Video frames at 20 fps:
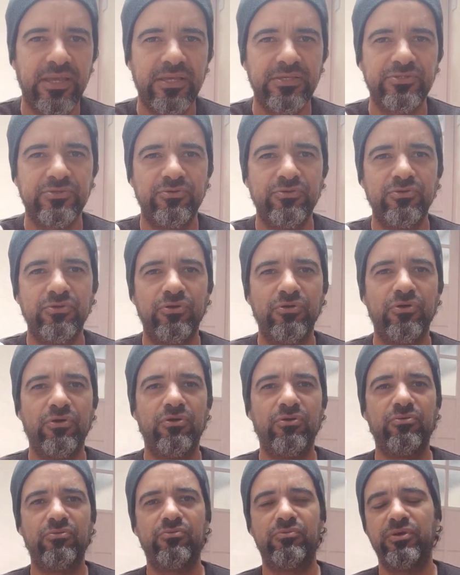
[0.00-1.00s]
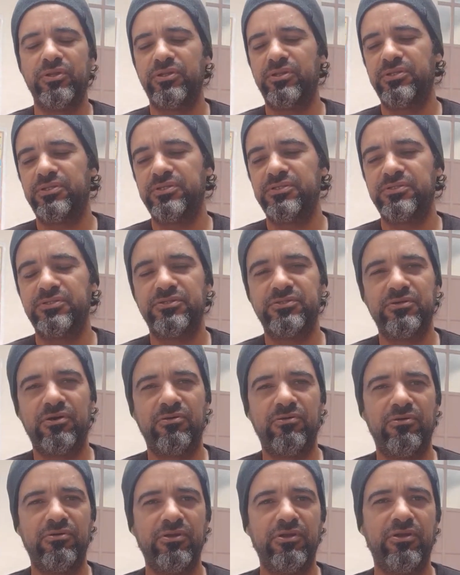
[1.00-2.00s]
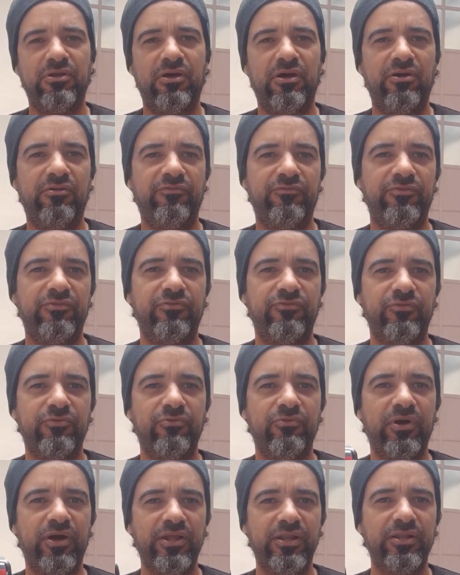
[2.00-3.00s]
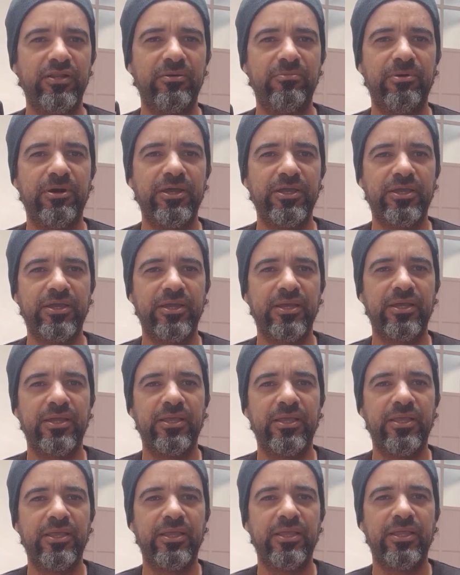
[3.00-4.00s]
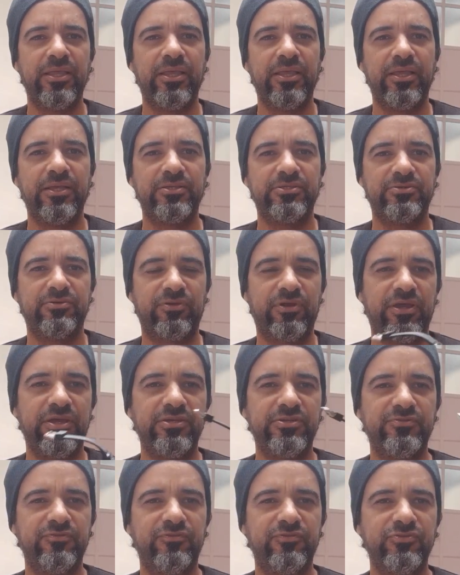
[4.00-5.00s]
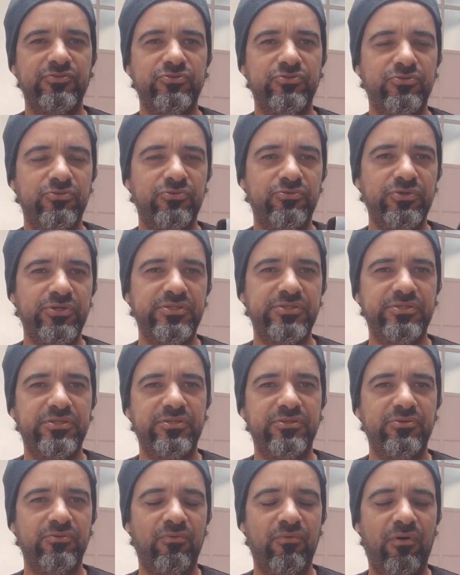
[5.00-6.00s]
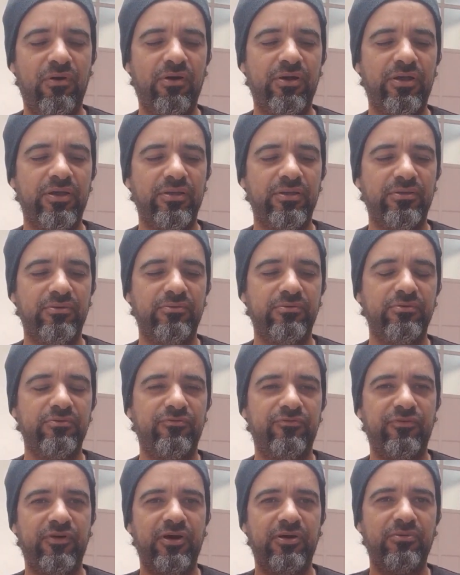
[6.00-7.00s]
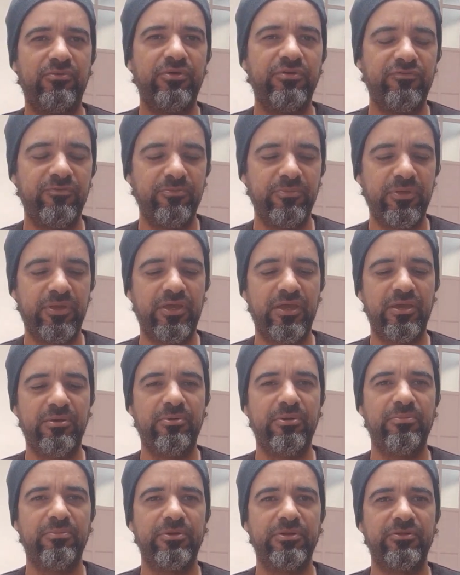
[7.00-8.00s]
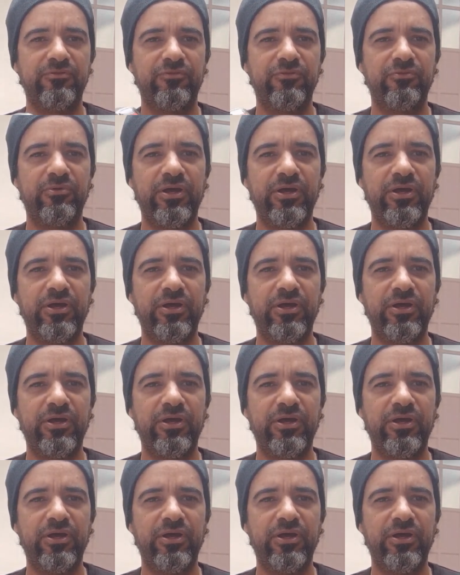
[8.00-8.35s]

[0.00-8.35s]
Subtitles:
So you don't know when this is on and off if you're riding a bike. It's okay if you're using your wrist and you're walking or you're far away from the camera, but if you're